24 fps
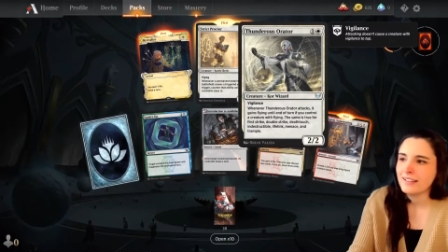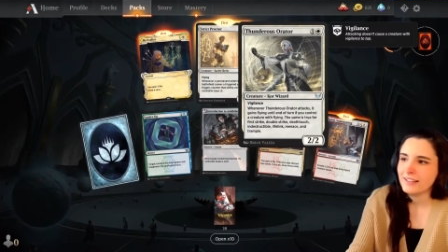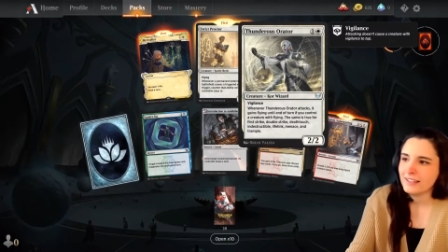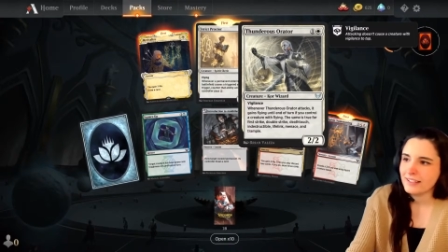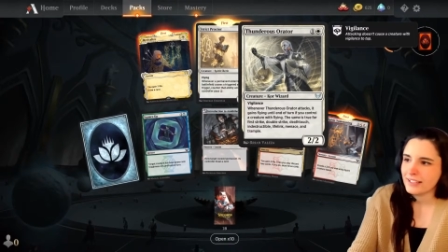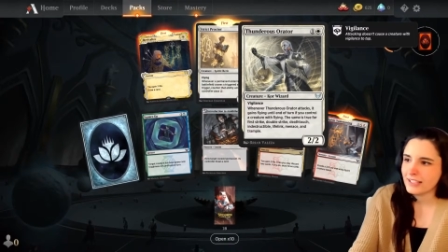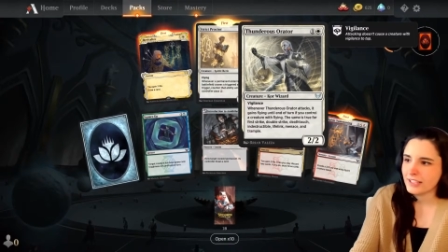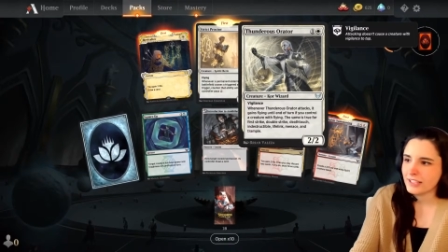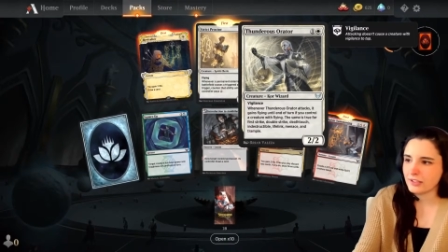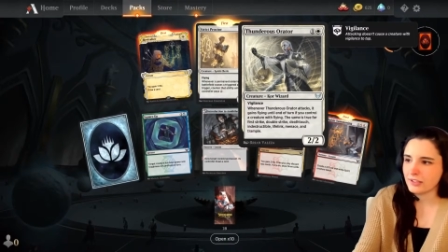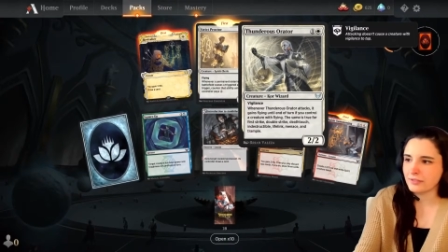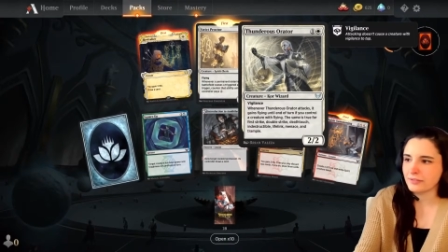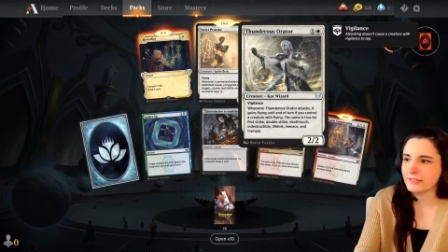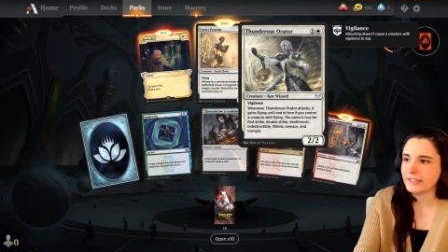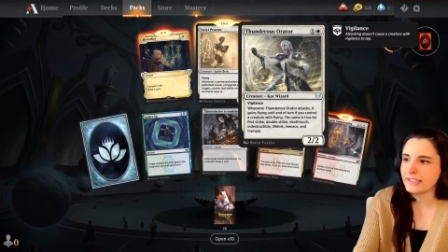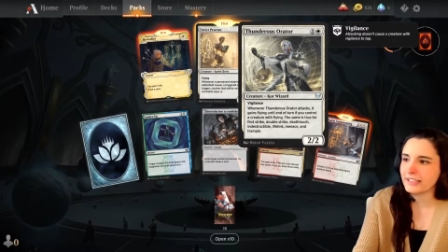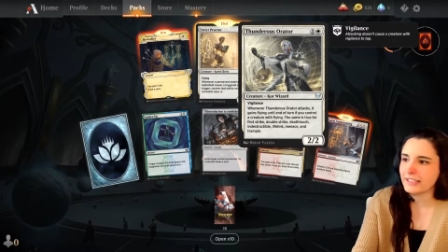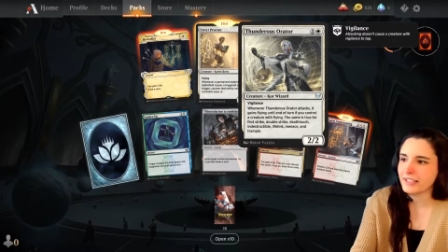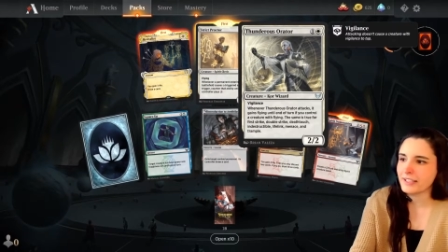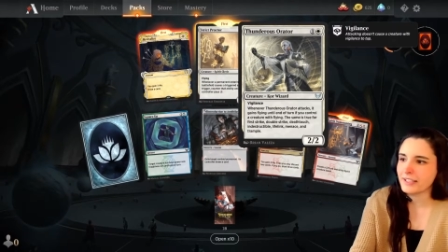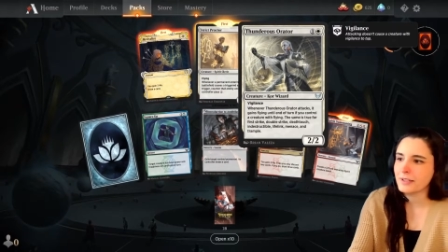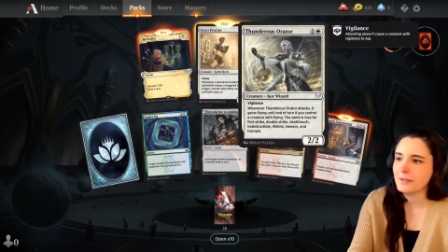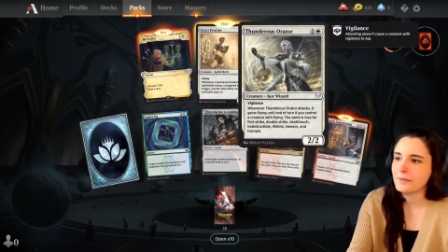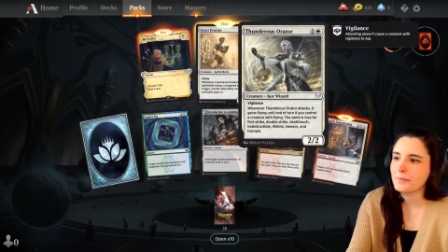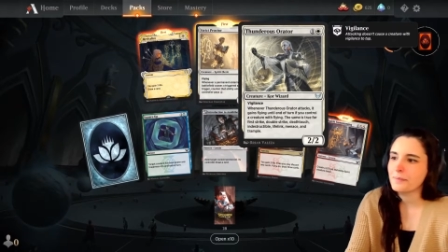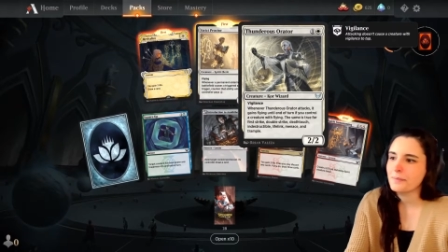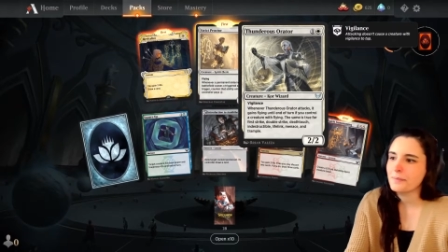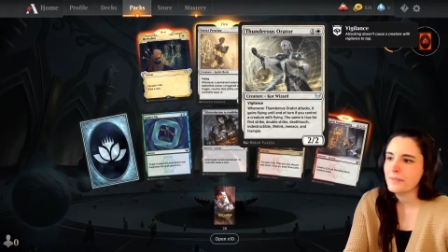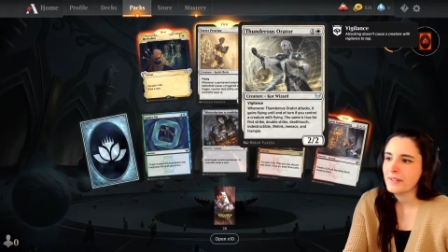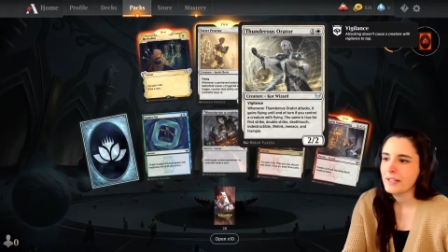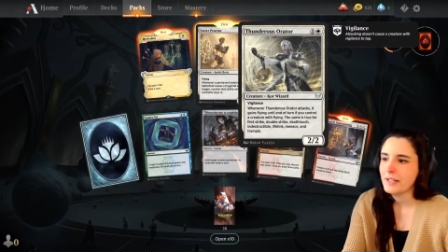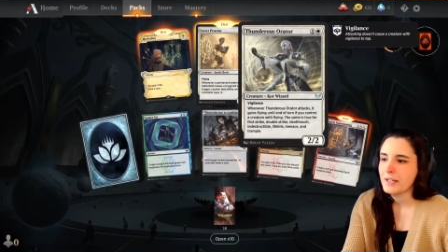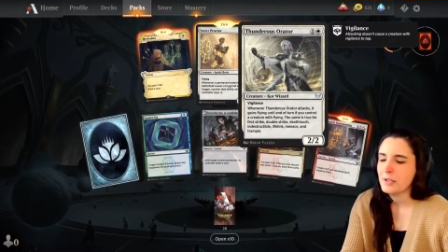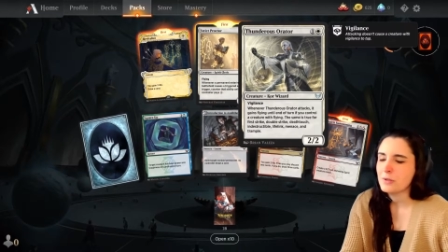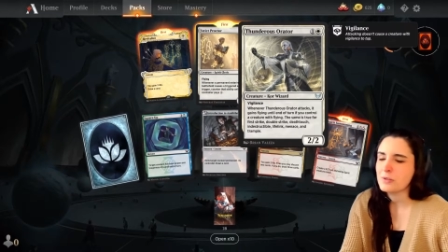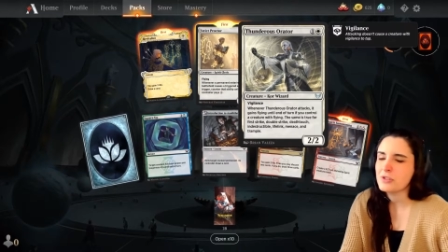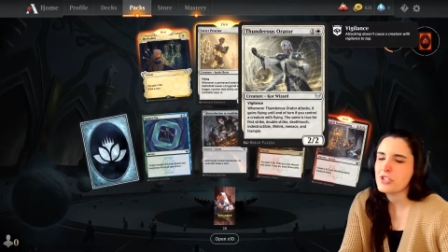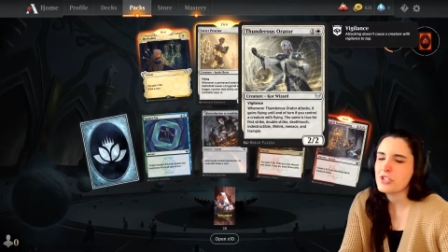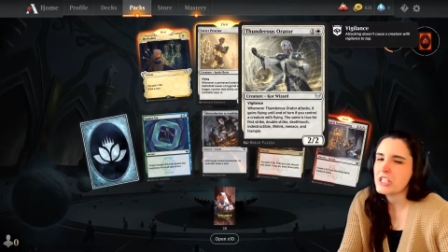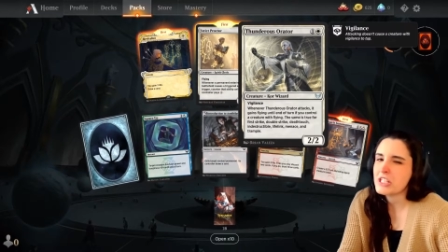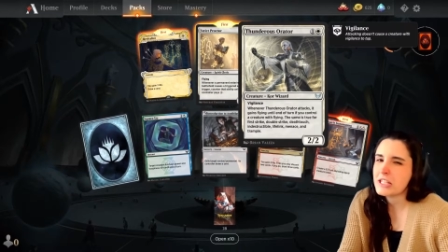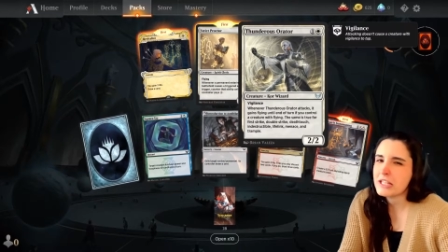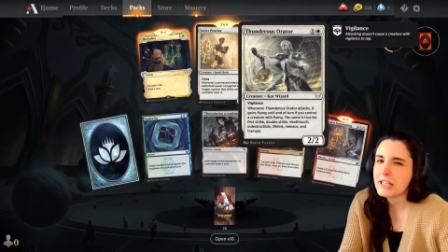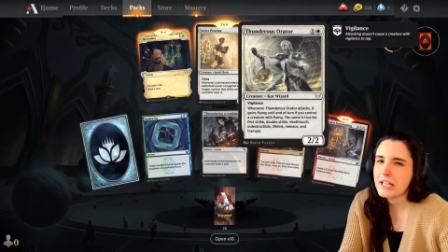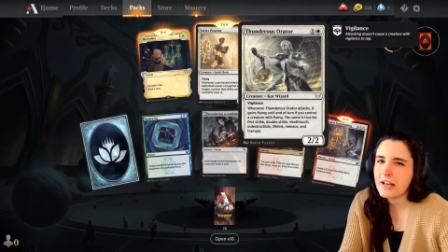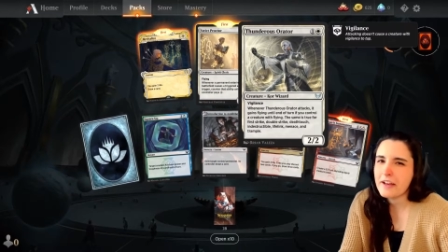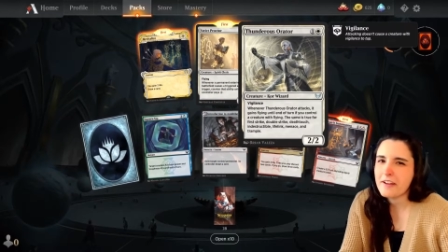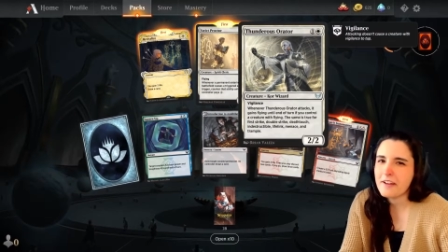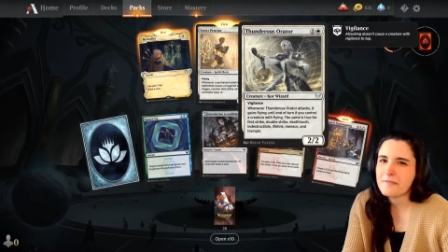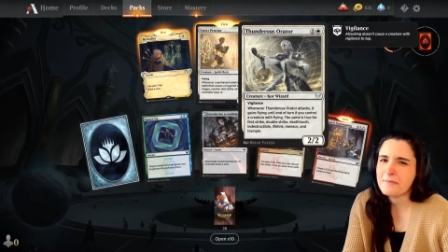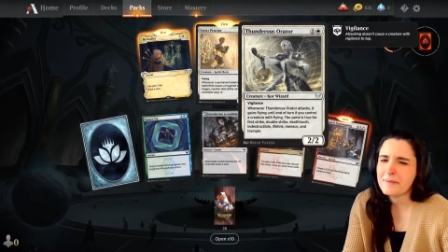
in Arena, which I love